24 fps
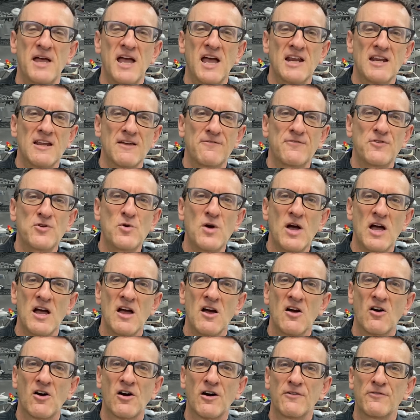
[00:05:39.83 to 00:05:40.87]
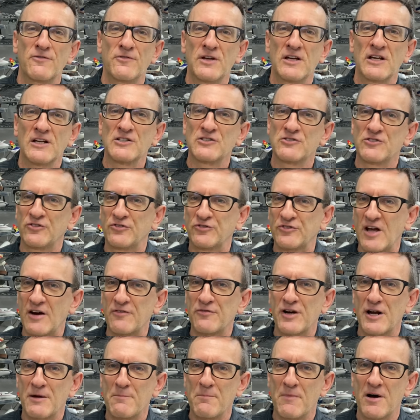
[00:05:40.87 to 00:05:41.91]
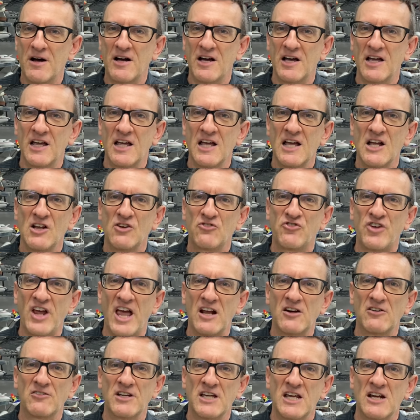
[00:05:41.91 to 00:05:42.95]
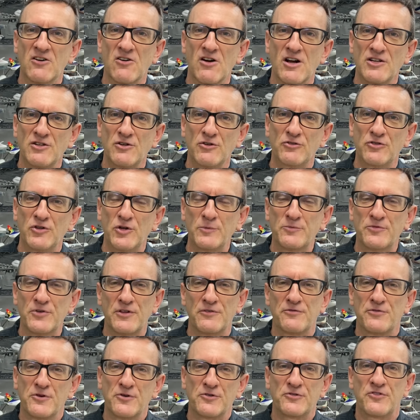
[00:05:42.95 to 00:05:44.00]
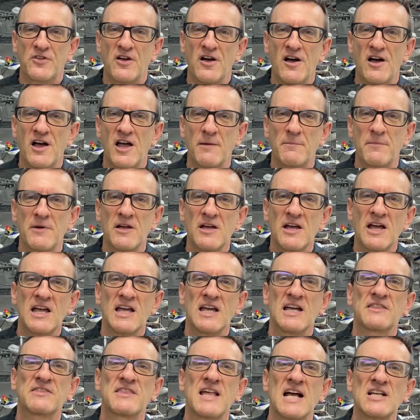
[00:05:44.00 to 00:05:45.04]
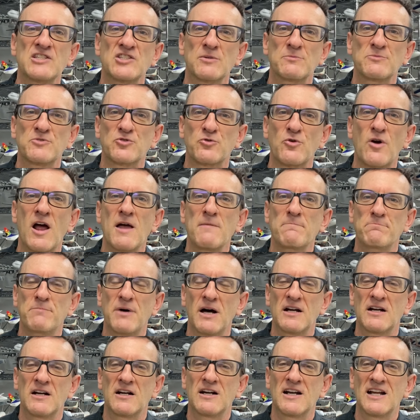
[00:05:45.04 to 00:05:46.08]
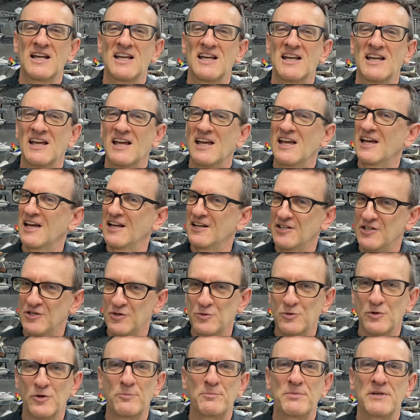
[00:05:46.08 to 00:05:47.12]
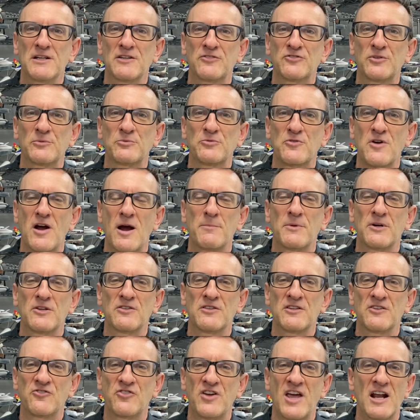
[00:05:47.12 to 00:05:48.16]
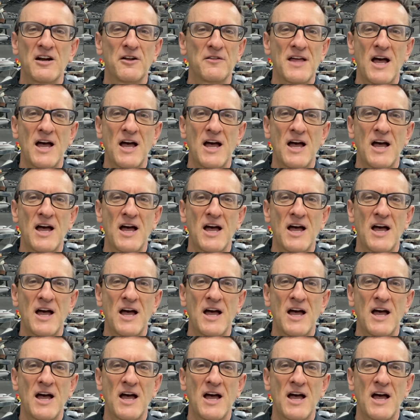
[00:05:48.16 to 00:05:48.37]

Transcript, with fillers: And if you are discovering my channel here on YouTube for the first time, hit that subscribe button and you will be a subscriber to the channel.